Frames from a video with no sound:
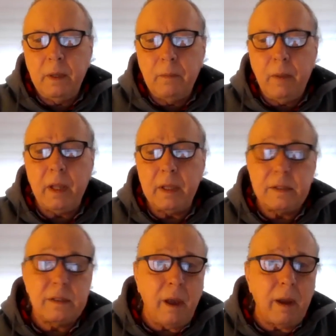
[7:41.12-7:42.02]
well,
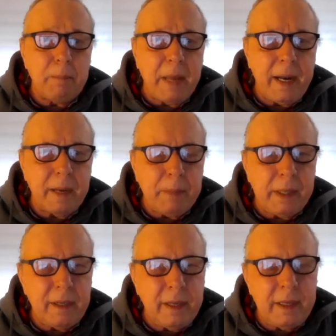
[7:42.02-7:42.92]
it's dogmatic, but
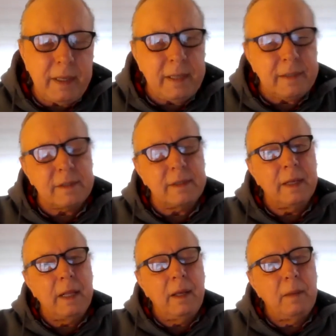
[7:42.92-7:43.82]
it's
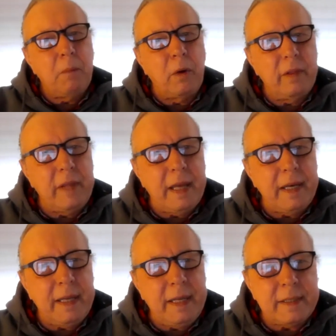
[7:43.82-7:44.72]
more than that.
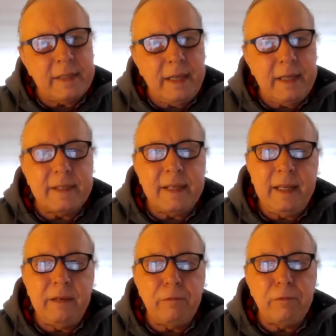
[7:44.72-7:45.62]
It's
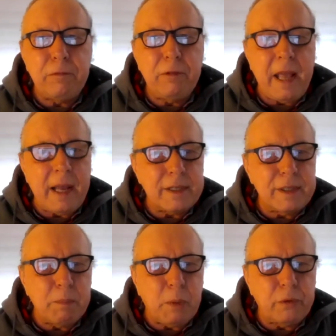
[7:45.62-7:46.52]

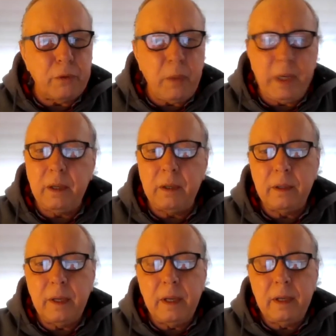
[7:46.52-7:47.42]
inflexible.
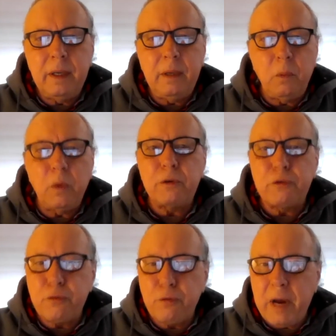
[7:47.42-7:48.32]
We're
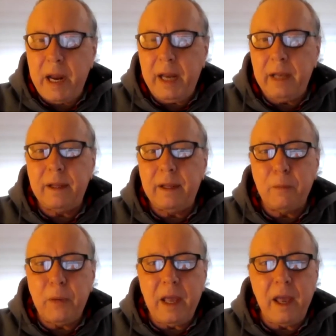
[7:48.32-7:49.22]
trained that
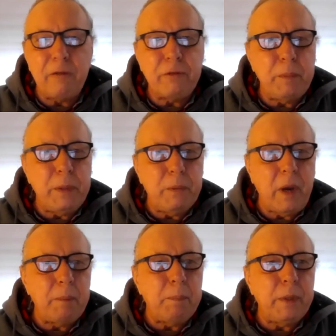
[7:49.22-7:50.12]
we have to be
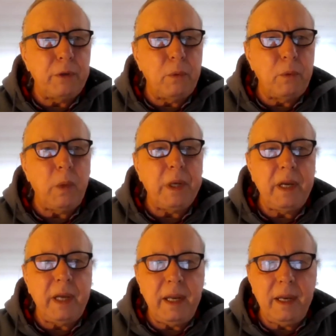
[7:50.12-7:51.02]
right, but do we
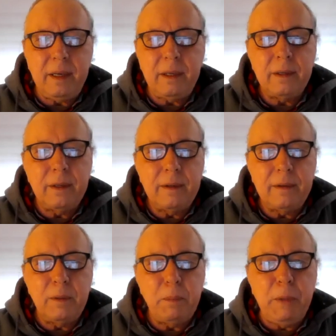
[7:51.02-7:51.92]
need
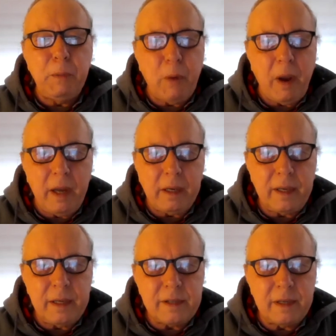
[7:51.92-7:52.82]
to be right?
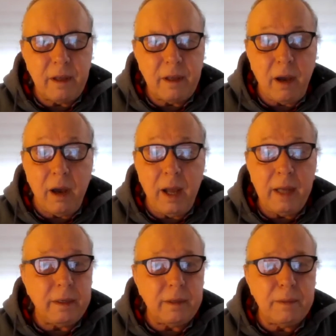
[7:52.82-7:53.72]
Is it
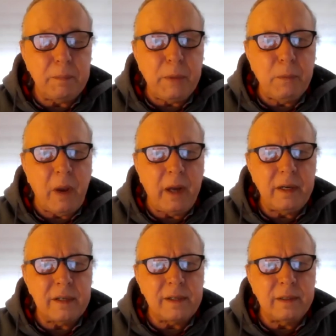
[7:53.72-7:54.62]
kind to be right?
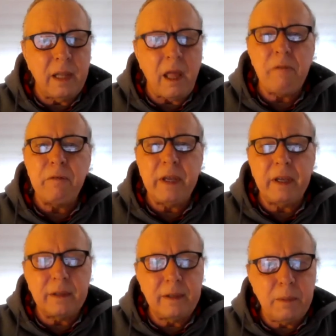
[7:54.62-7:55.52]
Is it
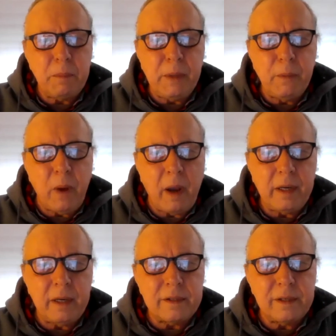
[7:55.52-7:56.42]
loving to be right?
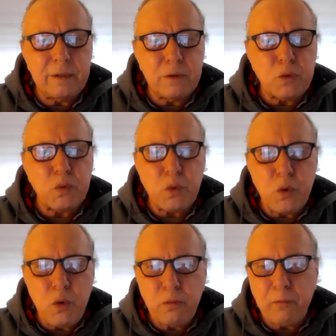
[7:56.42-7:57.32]
Is it
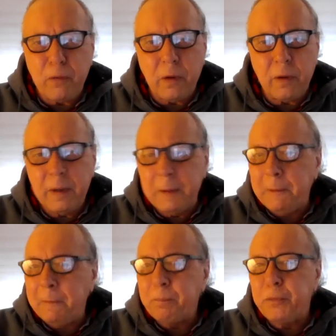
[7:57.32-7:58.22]
truthful
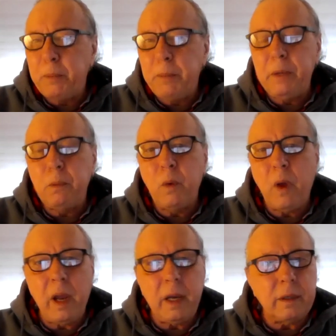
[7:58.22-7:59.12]
to be
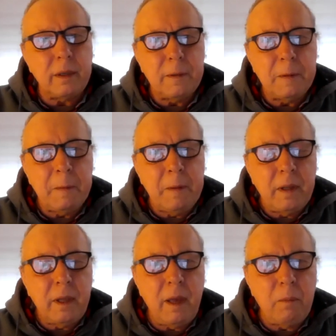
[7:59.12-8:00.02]
right?
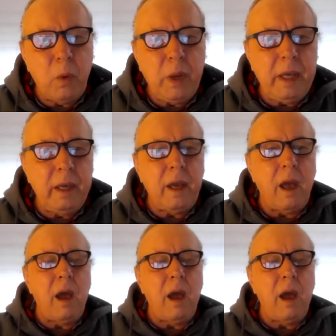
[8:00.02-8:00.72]
Can we